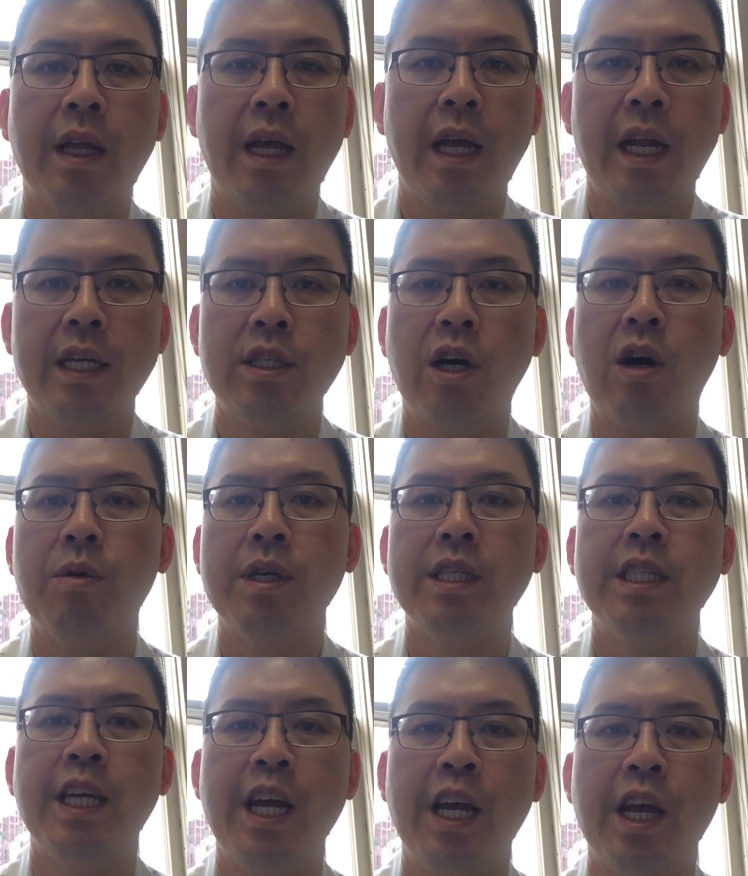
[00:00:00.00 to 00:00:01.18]
And as always,
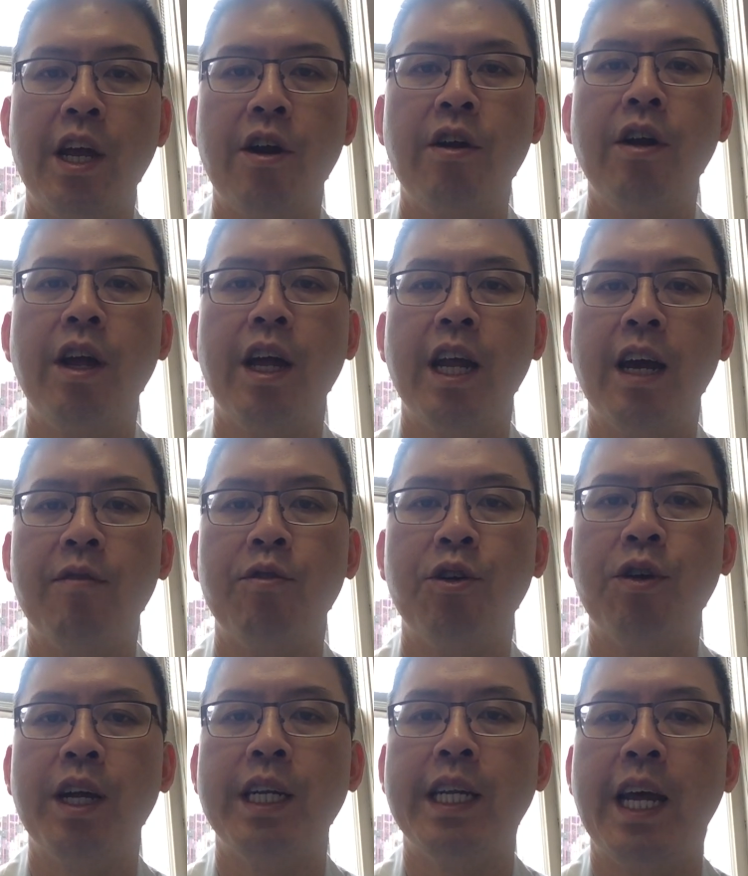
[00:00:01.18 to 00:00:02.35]
take care and have a
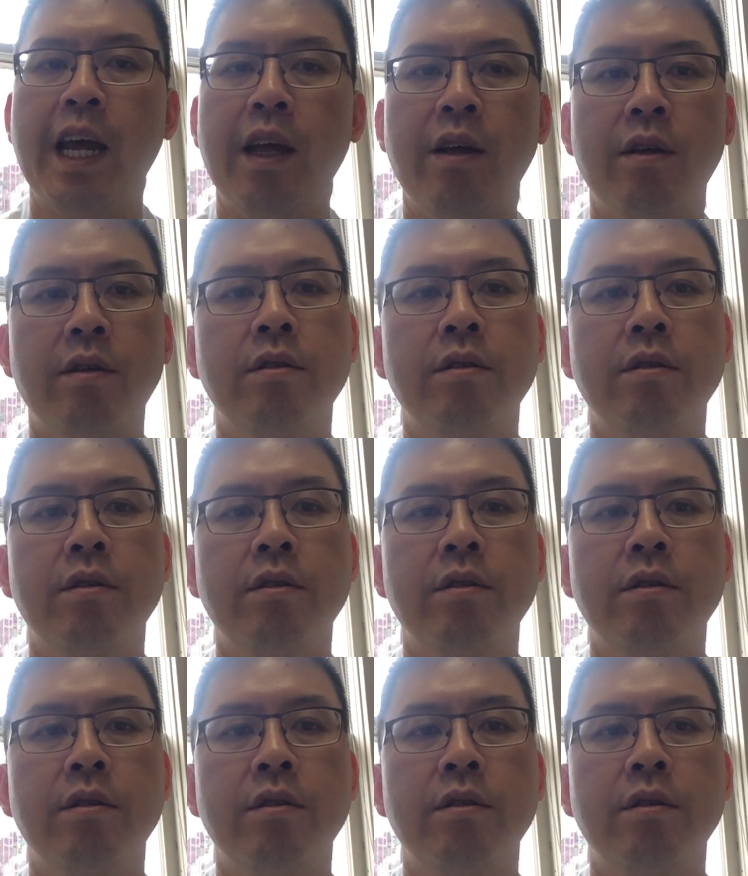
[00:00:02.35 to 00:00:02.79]
great day.